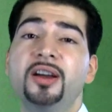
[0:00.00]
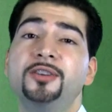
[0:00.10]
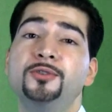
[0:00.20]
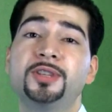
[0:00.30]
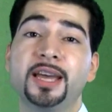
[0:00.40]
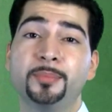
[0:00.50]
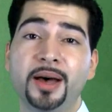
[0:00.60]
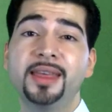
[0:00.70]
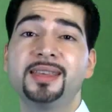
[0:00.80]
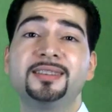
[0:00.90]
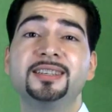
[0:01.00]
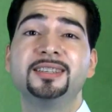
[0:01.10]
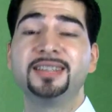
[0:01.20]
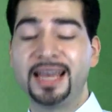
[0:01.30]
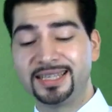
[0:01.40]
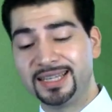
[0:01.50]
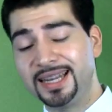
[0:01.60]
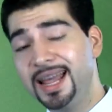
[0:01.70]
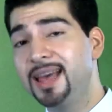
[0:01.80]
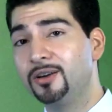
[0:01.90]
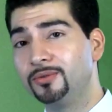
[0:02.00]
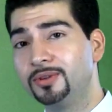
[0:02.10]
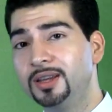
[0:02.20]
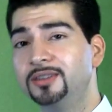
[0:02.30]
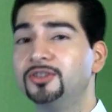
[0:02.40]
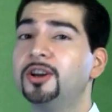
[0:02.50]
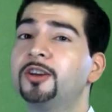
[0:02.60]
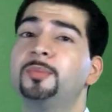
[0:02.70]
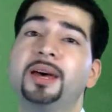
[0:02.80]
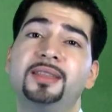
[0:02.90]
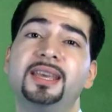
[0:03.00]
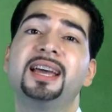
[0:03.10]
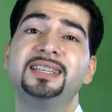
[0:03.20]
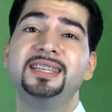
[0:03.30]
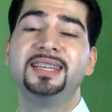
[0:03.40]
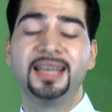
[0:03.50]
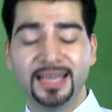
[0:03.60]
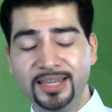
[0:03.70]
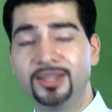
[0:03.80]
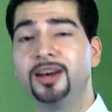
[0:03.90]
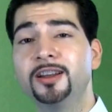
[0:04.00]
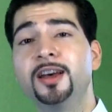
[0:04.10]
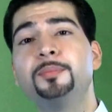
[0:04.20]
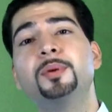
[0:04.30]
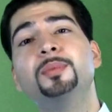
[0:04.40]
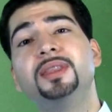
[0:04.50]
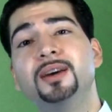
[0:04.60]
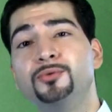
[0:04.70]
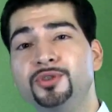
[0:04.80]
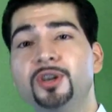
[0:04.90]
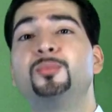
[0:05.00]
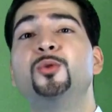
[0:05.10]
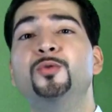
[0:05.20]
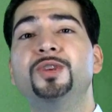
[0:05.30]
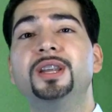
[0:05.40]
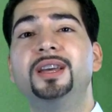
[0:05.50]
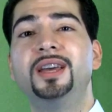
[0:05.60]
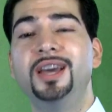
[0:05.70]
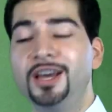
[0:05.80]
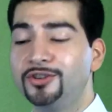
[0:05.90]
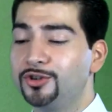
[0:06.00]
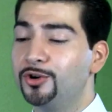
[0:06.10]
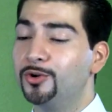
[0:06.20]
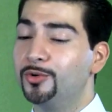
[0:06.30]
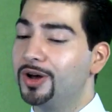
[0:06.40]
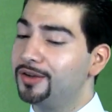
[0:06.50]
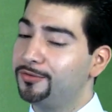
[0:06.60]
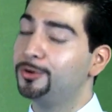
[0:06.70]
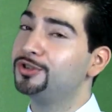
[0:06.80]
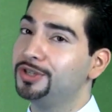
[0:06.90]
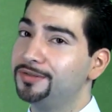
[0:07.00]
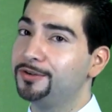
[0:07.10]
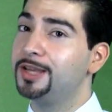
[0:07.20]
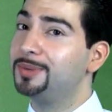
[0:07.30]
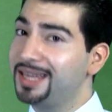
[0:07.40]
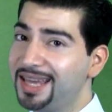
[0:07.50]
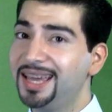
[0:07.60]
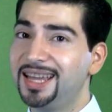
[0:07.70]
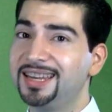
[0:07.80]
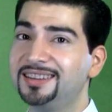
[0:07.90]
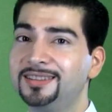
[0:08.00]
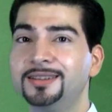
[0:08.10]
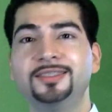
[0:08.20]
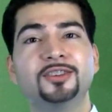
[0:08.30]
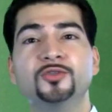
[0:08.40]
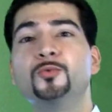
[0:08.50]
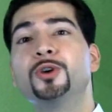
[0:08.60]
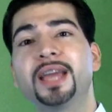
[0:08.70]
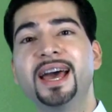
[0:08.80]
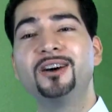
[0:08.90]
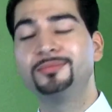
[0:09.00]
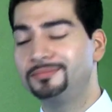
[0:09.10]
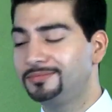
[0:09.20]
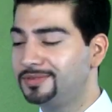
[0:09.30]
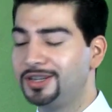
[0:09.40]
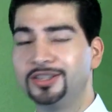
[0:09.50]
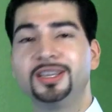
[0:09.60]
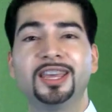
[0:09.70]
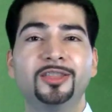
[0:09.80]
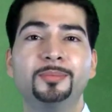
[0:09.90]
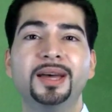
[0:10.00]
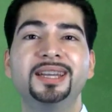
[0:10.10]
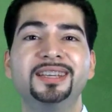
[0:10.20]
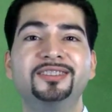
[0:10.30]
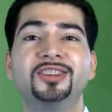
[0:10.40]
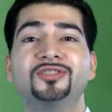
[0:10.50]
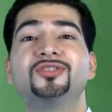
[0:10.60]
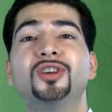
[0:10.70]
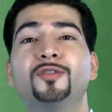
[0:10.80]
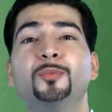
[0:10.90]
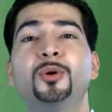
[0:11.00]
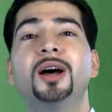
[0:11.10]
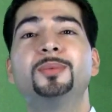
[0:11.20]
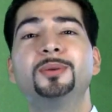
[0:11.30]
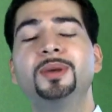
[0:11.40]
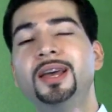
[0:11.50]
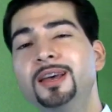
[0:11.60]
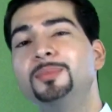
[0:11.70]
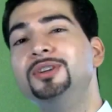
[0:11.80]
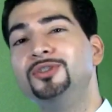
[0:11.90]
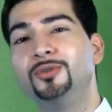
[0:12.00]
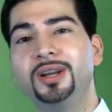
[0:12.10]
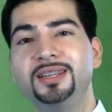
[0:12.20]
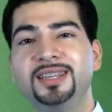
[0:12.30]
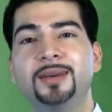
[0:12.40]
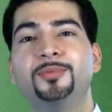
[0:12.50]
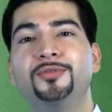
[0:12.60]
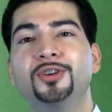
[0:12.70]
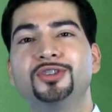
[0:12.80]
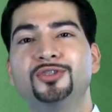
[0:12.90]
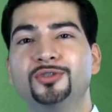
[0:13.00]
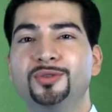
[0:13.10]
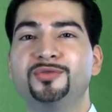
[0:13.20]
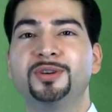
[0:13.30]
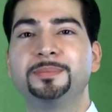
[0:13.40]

used hypothesis as a noun to talk about the idea that he thought up, but that was unproven. So unfortunately for him again, doesn't work out, doesn't get the money, doesn't solve the problem, but he's a great example for us to learn from.